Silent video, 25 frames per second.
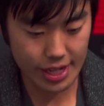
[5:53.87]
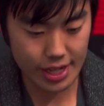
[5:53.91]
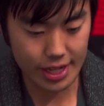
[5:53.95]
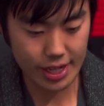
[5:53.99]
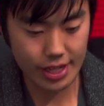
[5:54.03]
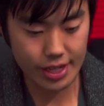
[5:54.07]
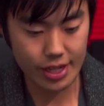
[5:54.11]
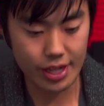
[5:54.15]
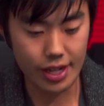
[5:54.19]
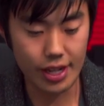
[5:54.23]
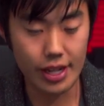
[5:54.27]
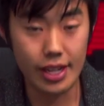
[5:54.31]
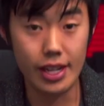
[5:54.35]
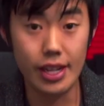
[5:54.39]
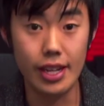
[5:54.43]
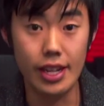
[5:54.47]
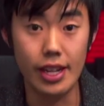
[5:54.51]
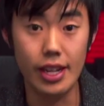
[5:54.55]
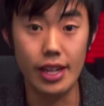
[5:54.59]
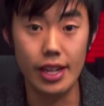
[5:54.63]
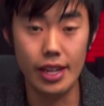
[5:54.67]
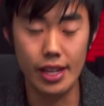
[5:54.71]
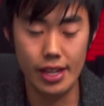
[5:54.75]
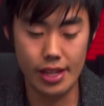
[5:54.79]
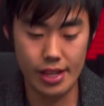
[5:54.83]
tighten it
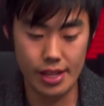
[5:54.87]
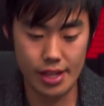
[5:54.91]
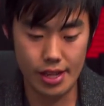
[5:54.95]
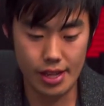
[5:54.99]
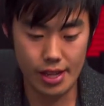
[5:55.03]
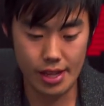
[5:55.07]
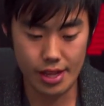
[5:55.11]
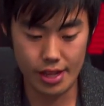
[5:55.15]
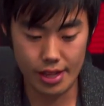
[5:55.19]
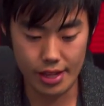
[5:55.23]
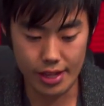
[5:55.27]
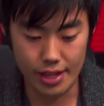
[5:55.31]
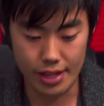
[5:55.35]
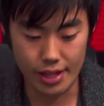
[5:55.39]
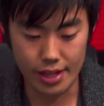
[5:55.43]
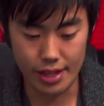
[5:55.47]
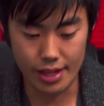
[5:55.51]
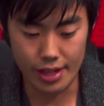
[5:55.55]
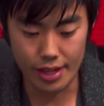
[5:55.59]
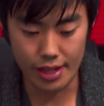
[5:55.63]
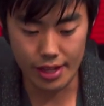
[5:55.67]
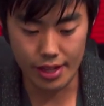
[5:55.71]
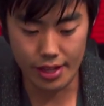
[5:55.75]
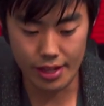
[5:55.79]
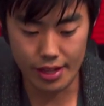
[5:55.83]
like
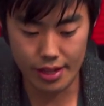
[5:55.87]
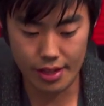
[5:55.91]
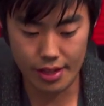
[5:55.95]
that.